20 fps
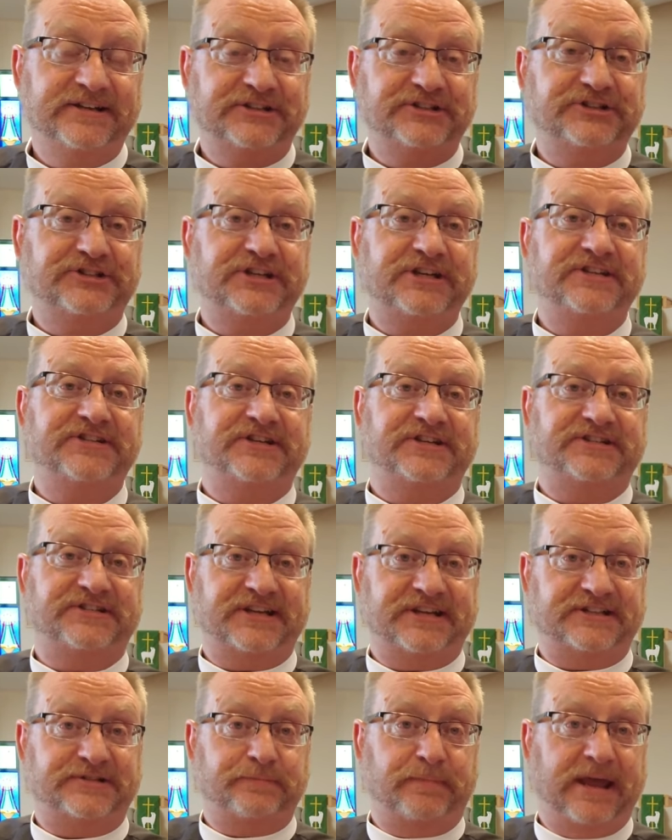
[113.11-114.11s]
Jesus
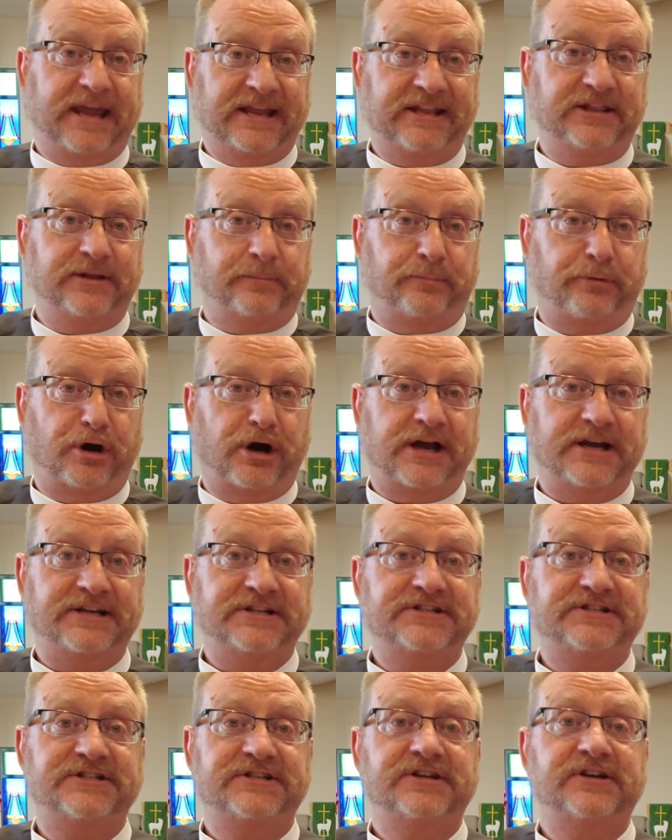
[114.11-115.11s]
has paid the
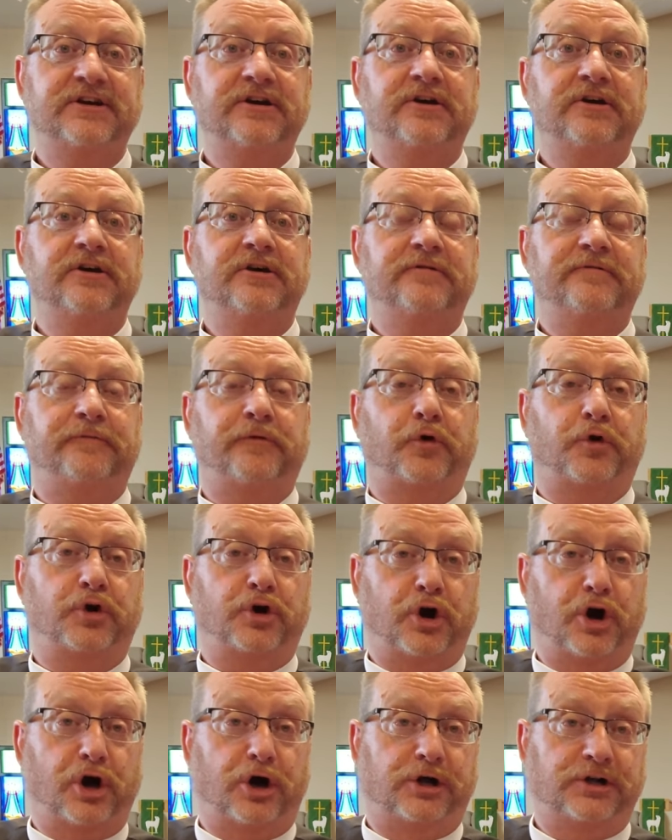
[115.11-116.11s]
price for
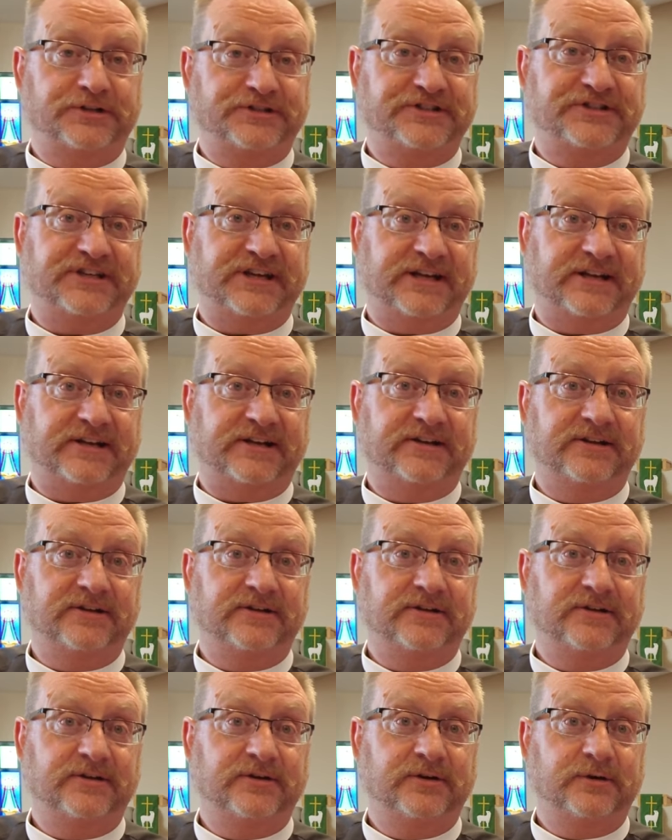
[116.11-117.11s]
all sin
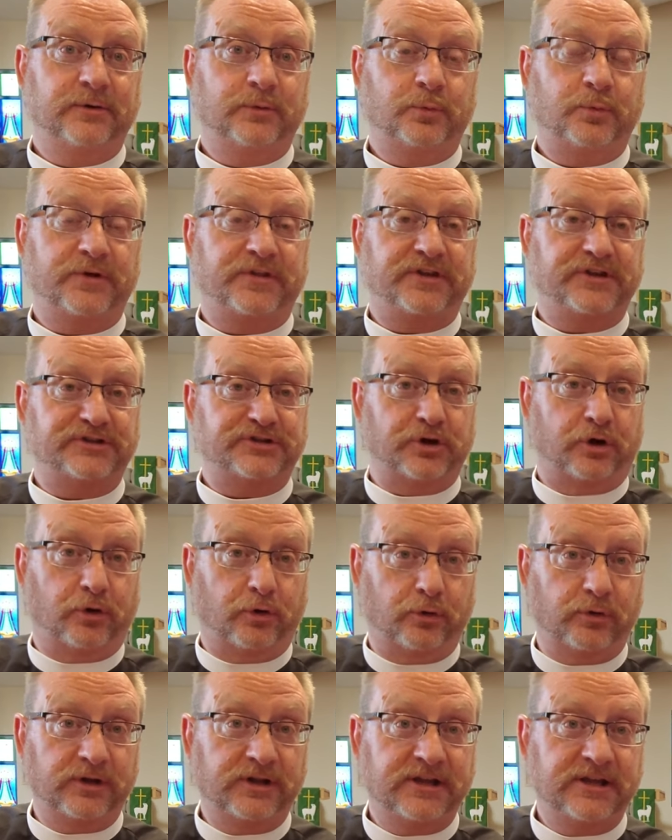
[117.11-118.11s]
with his
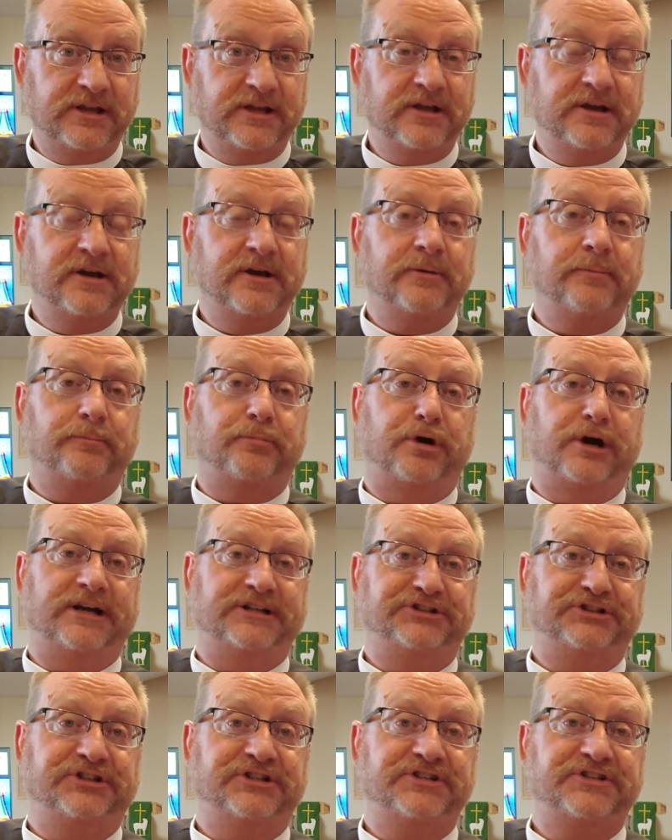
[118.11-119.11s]
holy,
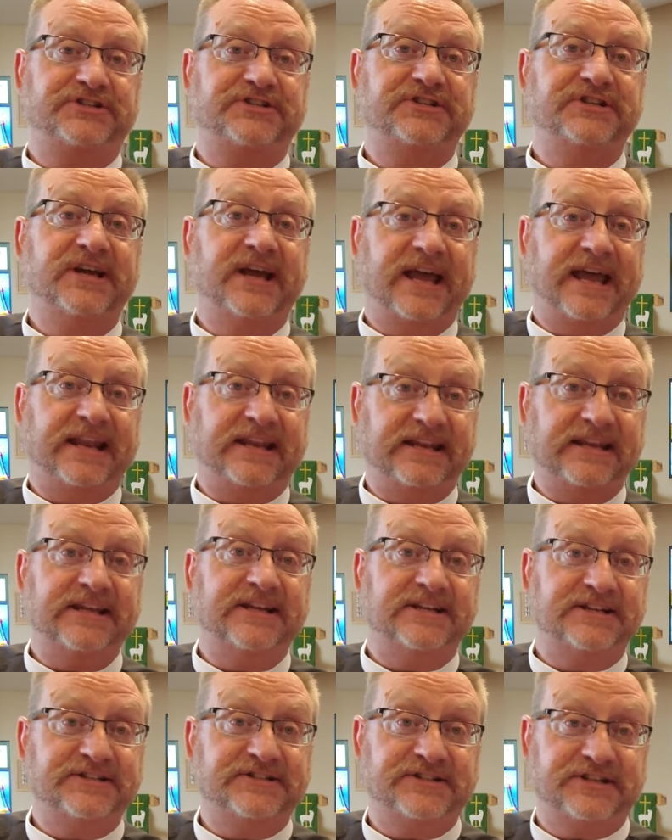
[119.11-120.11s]
precious, and
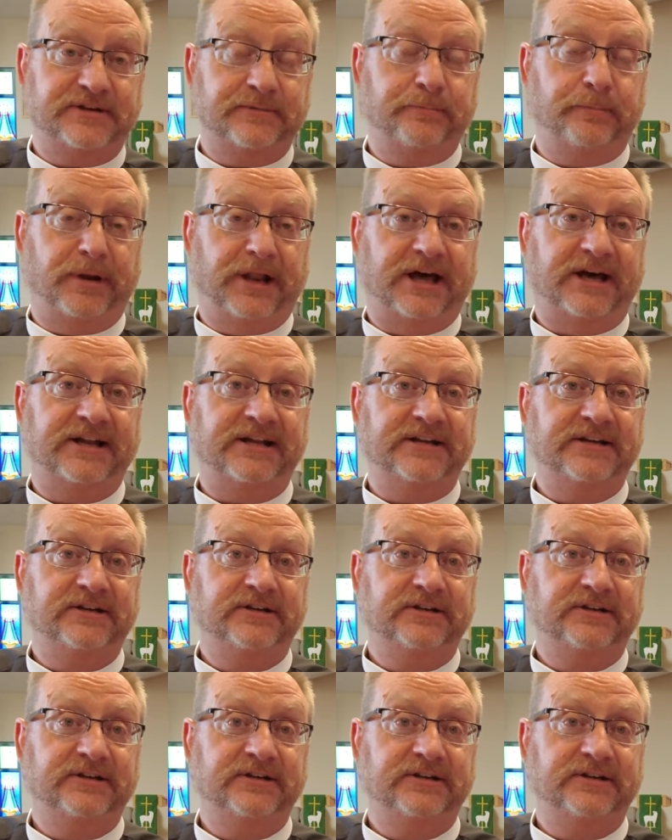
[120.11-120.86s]
innocent blood